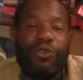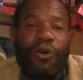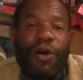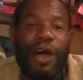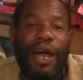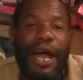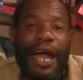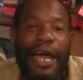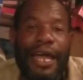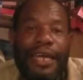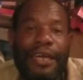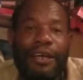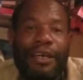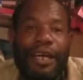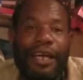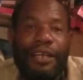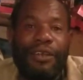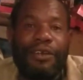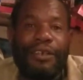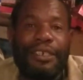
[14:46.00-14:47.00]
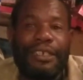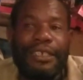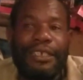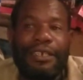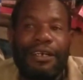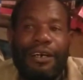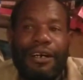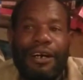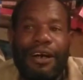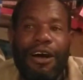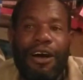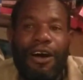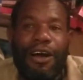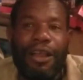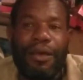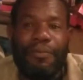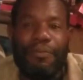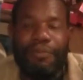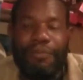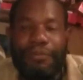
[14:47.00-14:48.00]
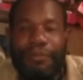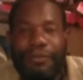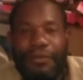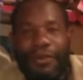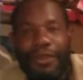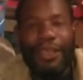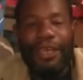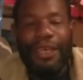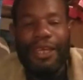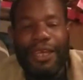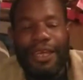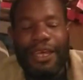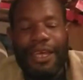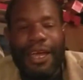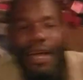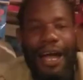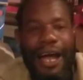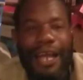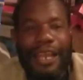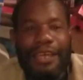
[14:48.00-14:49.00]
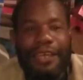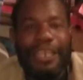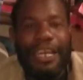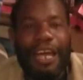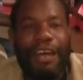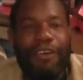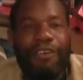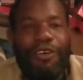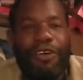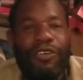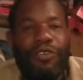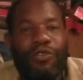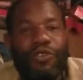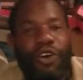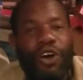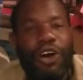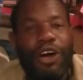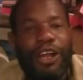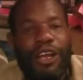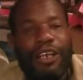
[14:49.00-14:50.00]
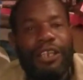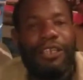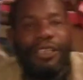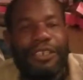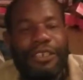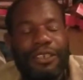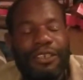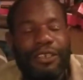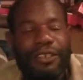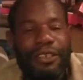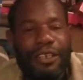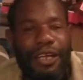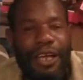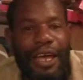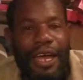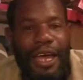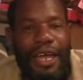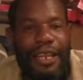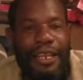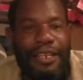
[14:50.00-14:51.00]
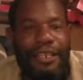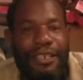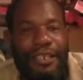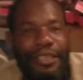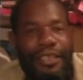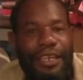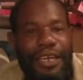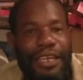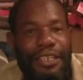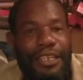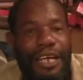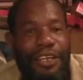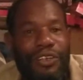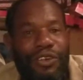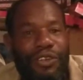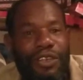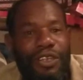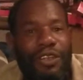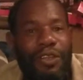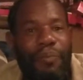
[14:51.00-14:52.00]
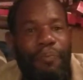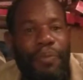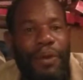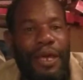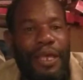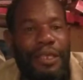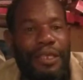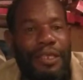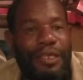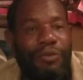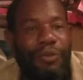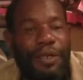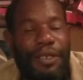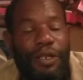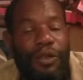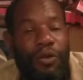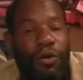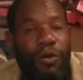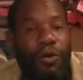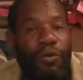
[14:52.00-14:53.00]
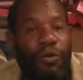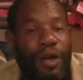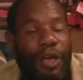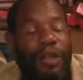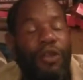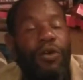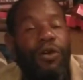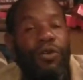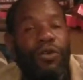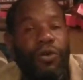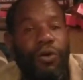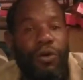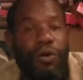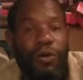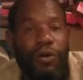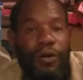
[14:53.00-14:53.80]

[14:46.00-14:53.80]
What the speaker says: guy, you can just call him. And he carry around the world and introduce you to places what you don't know.